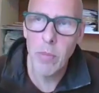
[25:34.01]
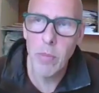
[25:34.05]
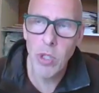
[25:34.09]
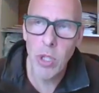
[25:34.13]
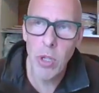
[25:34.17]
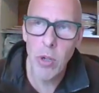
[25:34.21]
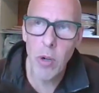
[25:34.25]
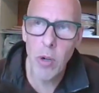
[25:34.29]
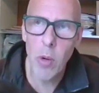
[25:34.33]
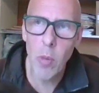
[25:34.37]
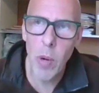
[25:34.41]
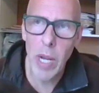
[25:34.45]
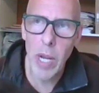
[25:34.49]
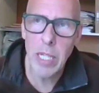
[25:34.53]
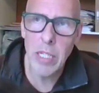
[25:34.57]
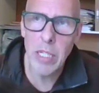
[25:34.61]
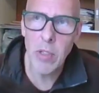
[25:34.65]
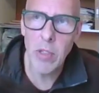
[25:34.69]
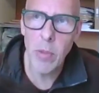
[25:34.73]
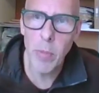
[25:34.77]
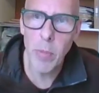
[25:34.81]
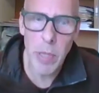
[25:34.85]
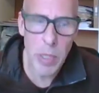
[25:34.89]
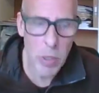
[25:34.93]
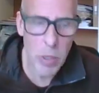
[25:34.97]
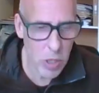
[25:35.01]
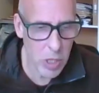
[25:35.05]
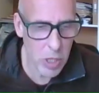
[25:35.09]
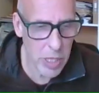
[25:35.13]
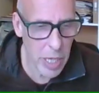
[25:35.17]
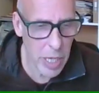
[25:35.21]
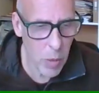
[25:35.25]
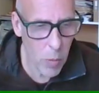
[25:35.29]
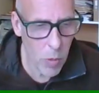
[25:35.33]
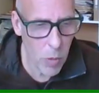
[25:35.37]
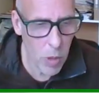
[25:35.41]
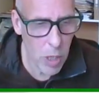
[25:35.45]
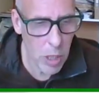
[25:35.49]
So there are ways of building
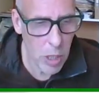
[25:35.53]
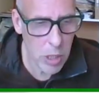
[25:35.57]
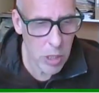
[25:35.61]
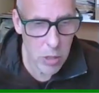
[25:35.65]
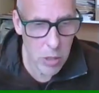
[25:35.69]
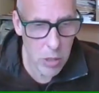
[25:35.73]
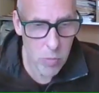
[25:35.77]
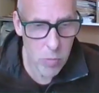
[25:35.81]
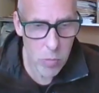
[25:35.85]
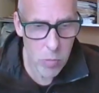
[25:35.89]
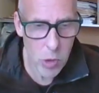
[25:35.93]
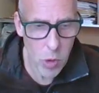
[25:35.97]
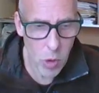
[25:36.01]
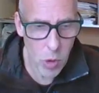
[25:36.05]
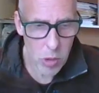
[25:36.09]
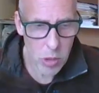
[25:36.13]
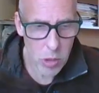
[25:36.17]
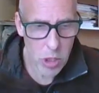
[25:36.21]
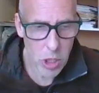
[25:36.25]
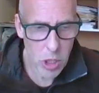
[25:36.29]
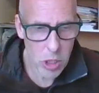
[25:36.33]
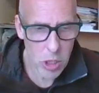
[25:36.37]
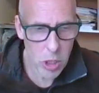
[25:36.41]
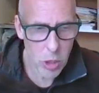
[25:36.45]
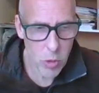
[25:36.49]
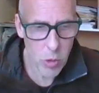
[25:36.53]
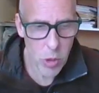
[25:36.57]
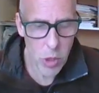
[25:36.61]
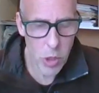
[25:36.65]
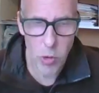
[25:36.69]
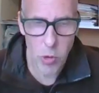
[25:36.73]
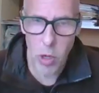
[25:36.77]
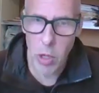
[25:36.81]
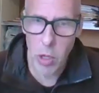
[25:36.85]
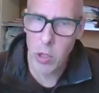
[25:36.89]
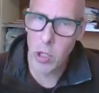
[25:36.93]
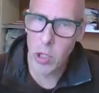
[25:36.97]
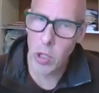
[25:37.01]
networks, not just through
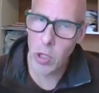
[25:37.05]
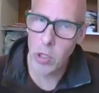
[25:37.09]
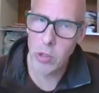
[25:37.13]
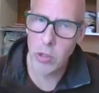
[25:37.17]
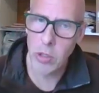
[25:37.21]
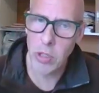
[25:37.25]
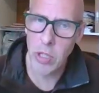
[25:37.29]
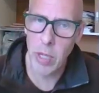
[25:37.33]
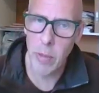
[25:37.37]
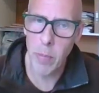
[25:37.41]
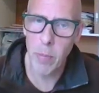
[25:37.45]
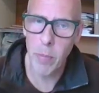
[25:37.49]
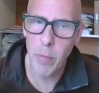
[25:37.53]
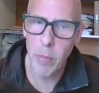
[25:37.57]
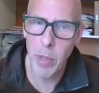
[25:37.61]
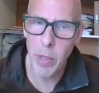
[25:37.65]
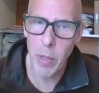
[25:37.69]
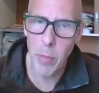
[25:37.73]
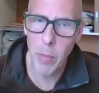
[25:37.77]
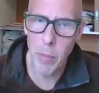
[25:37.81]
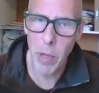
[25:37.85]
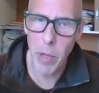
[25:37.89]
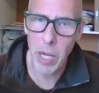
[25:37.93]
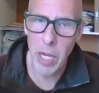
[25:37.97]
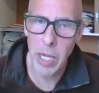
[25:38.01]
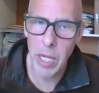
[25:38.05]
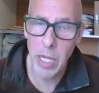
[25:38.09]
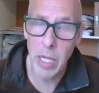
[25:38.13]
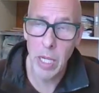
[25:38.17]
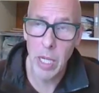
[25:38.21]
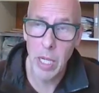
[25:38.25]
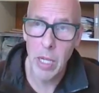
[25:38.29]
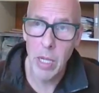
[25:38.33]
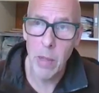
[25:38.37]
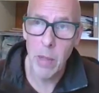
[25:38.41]
your own content, but by